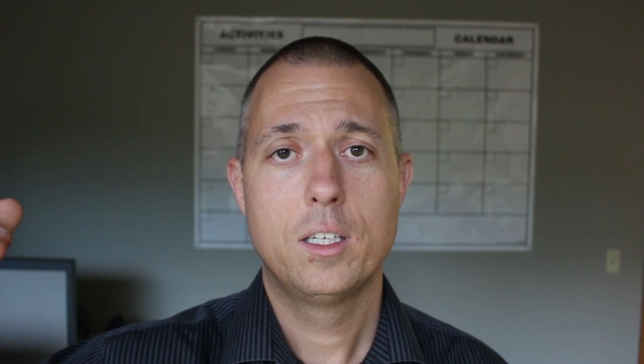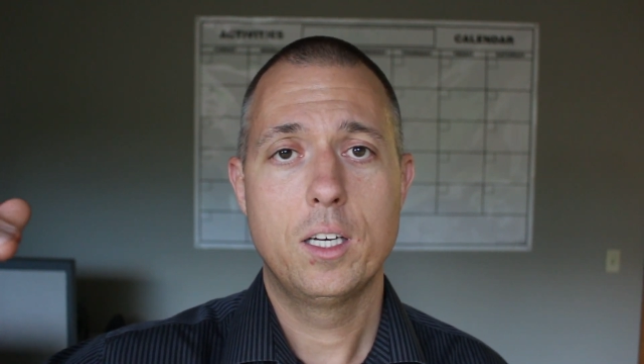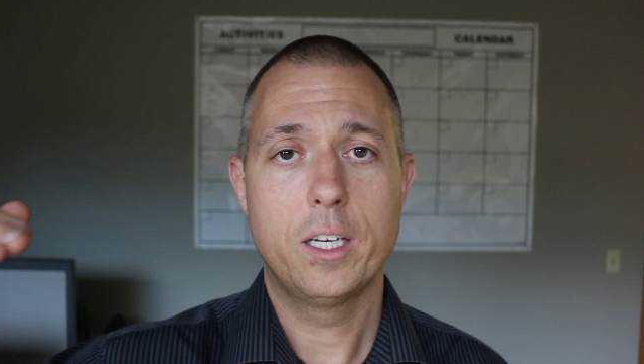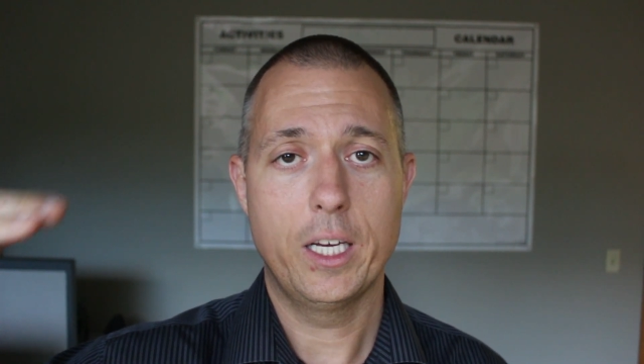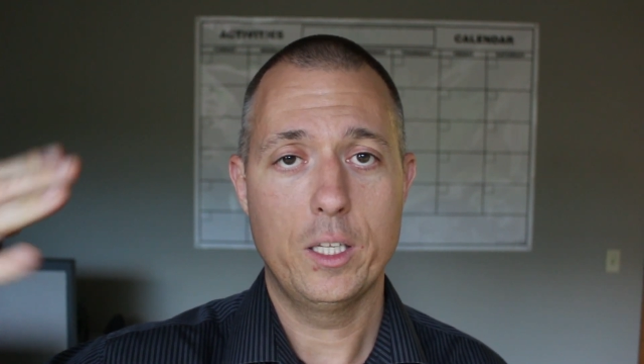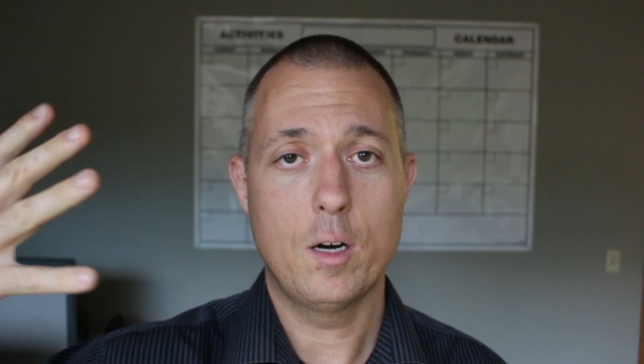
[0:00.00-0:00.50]

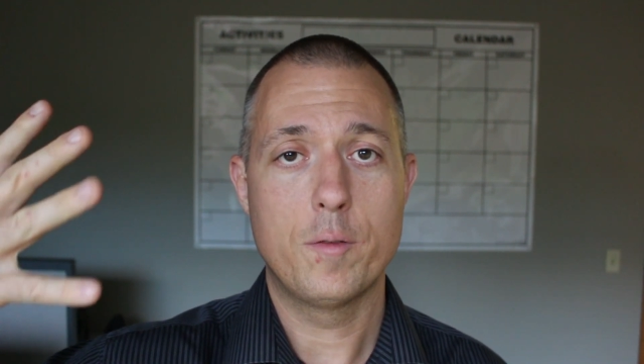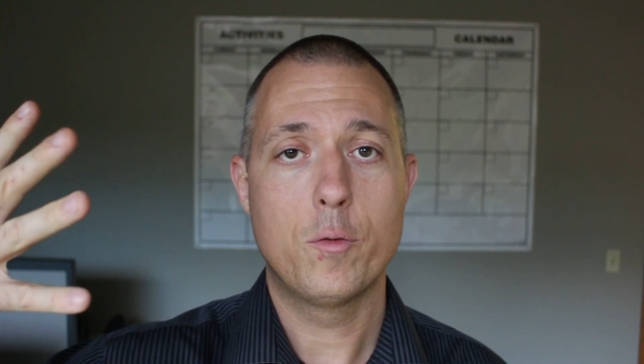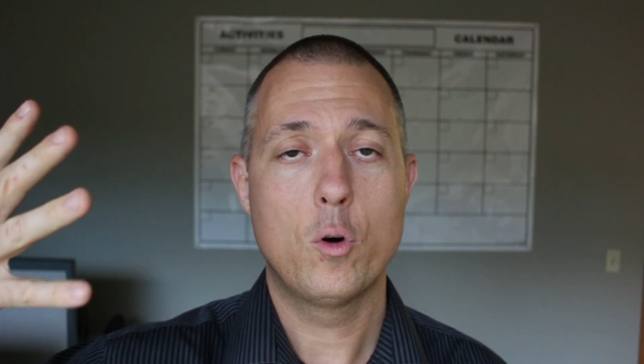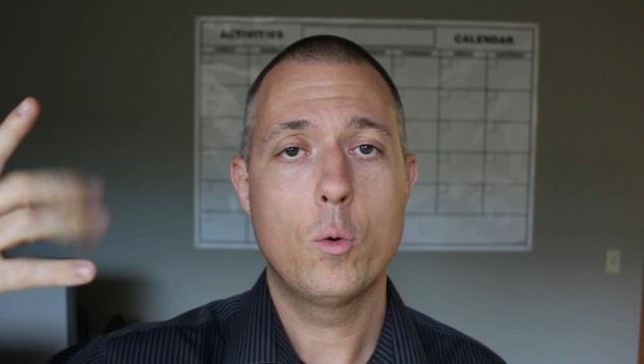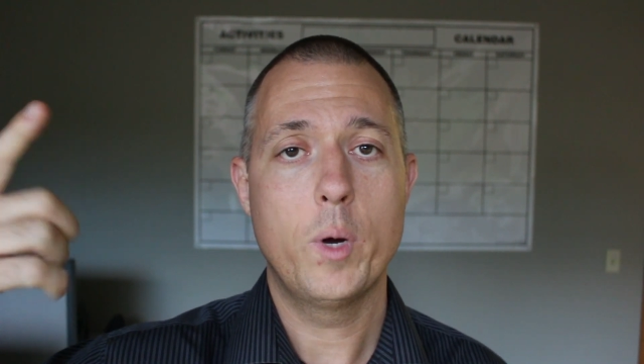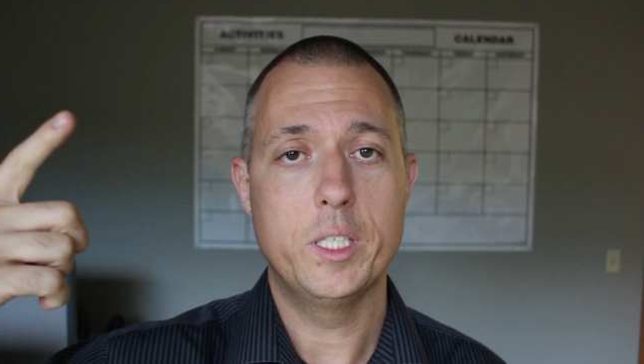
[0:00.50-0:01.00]
again, there are
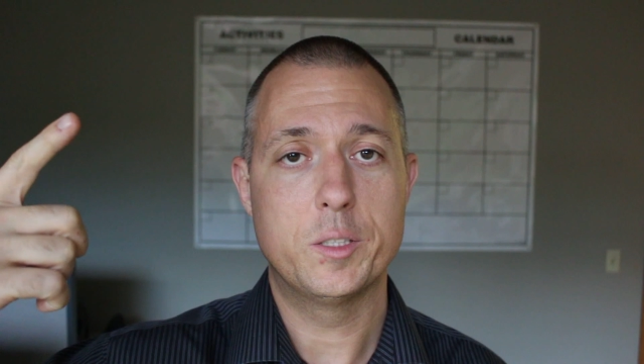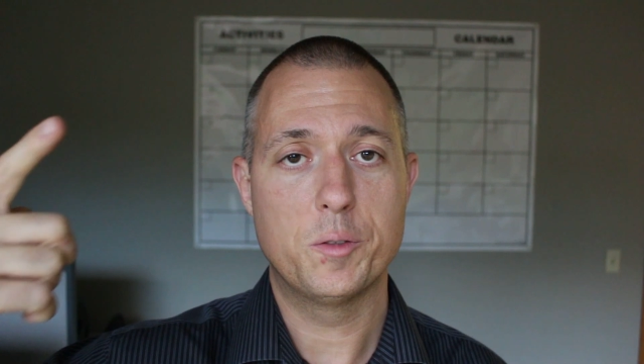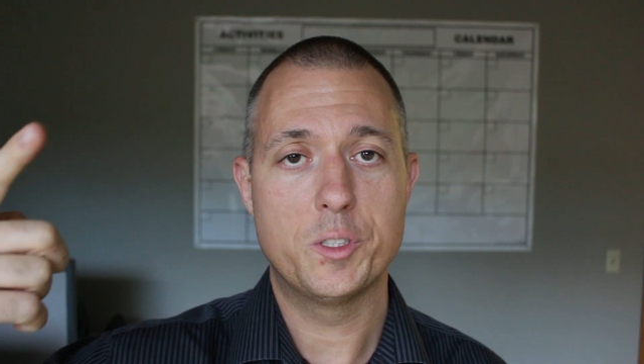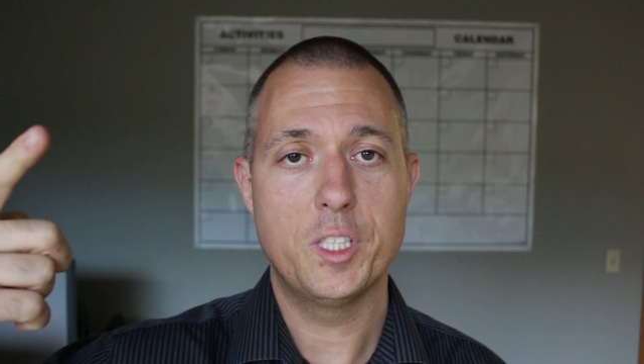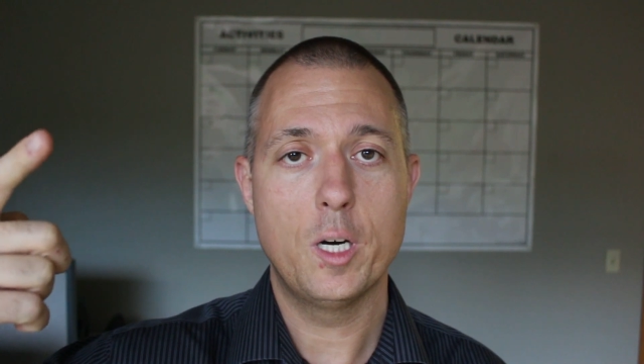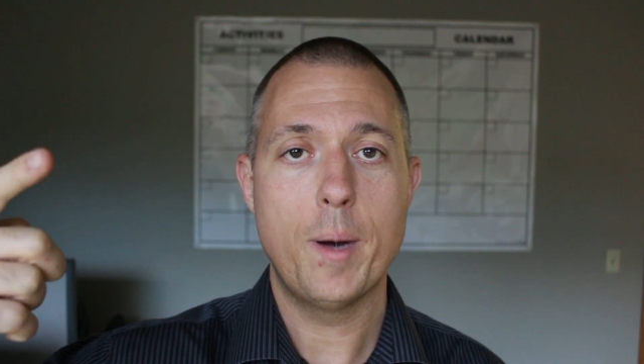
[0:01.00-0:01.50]
4 ways: for
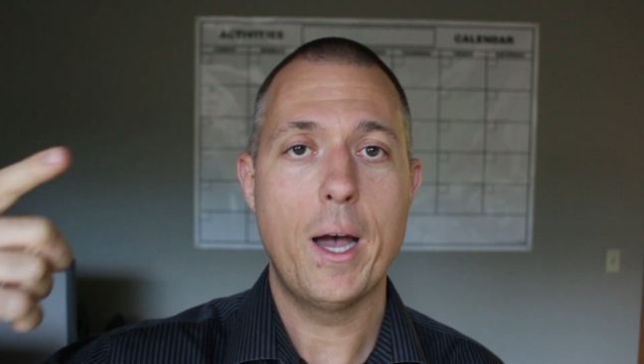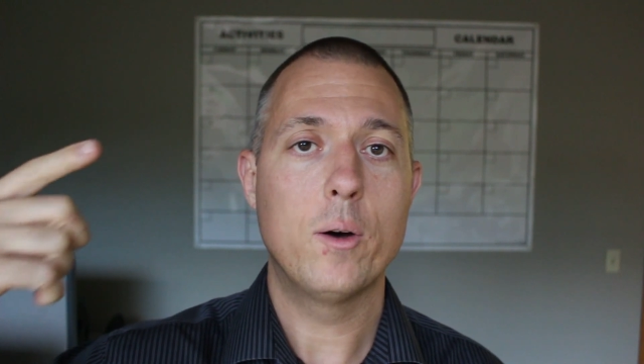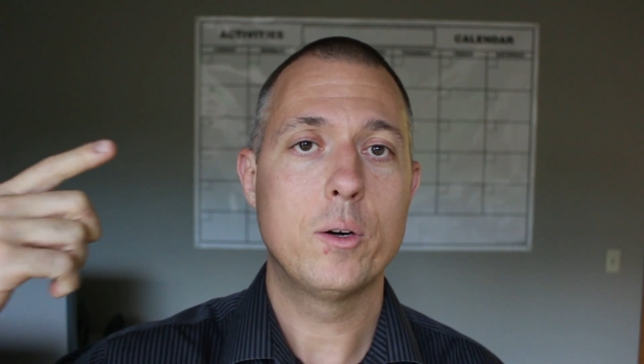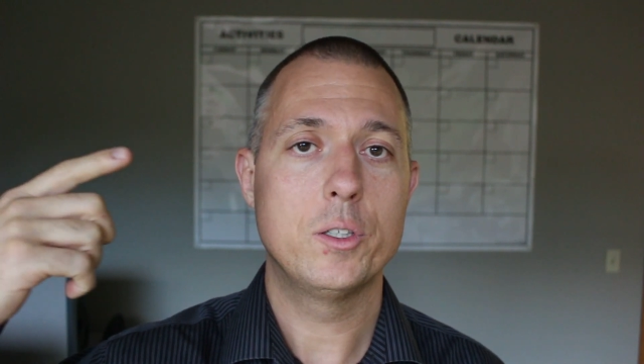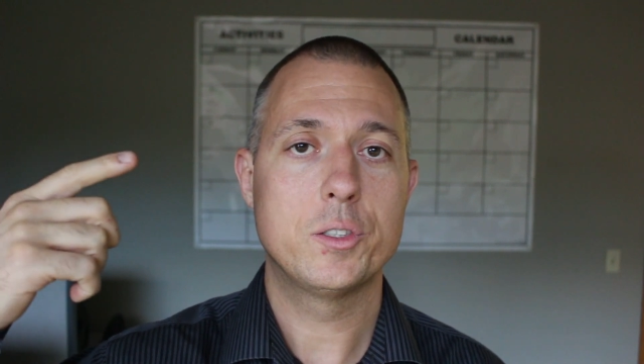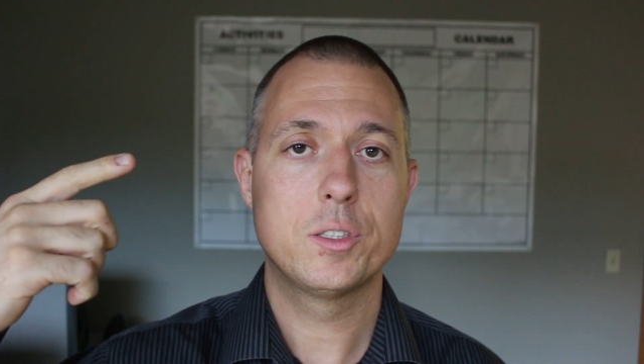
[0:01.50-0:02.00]
sale by
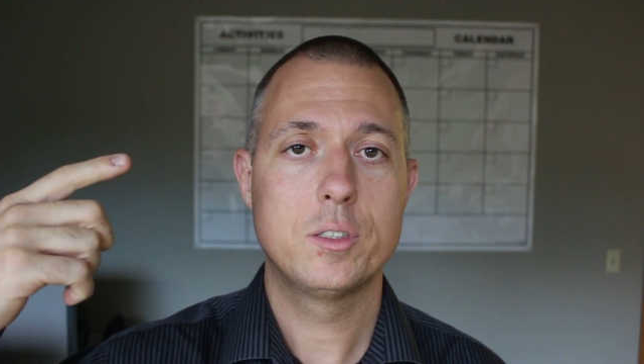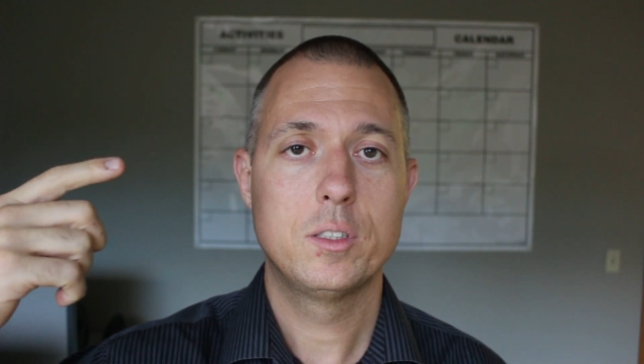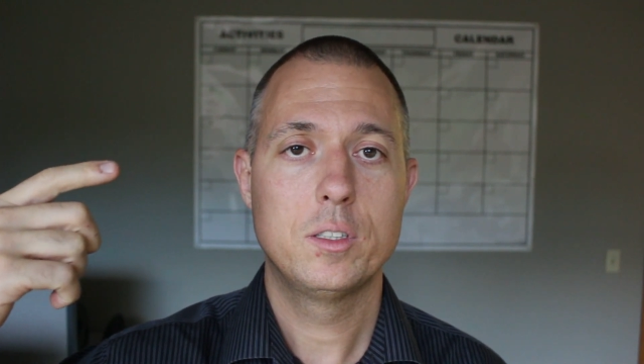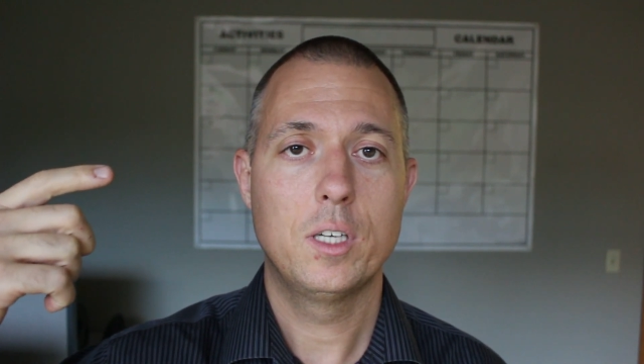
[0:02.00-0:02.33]
owners,